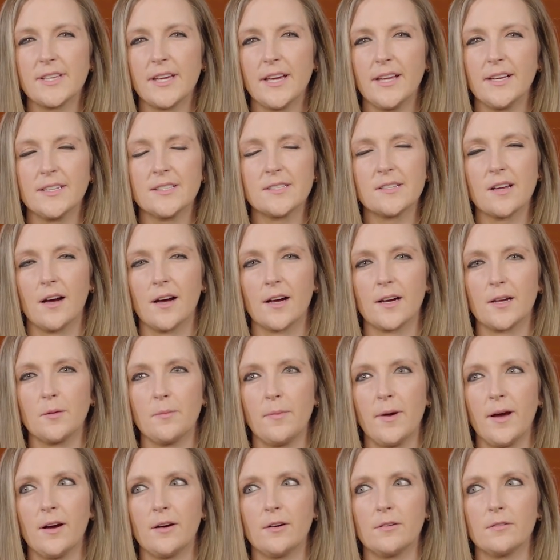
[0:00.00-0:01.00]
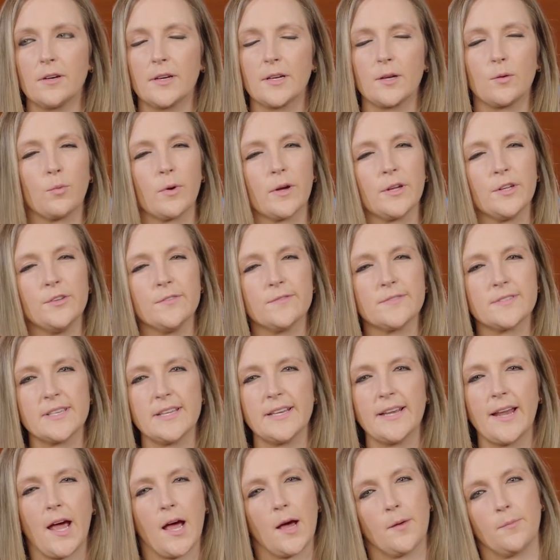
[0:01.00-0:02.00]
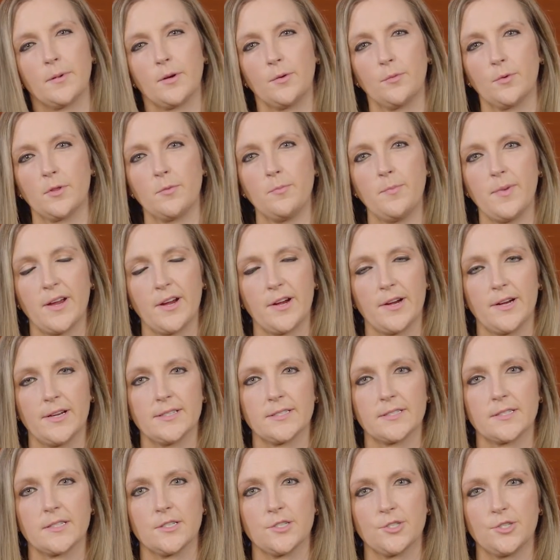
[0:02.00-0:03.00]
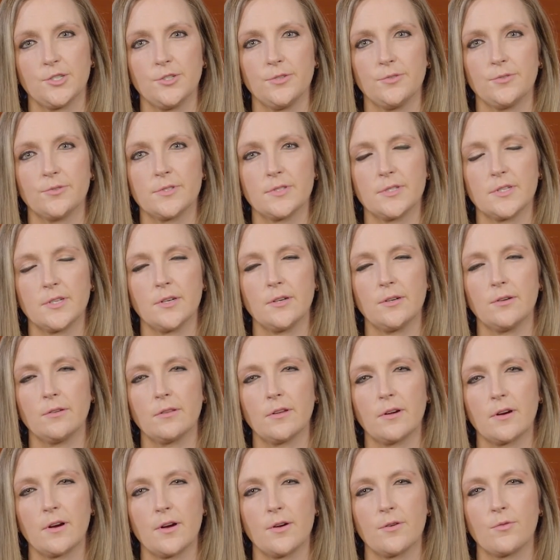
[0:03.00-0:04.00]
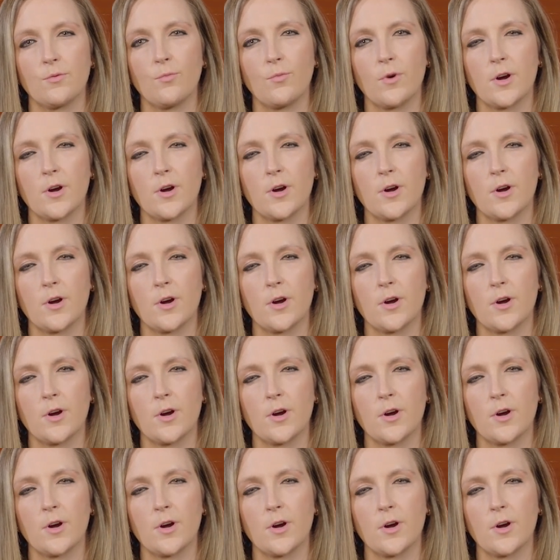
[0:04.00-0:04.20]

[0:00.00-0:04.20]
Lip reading: kind of talk about like what you've seen happen with parents that choose to do their own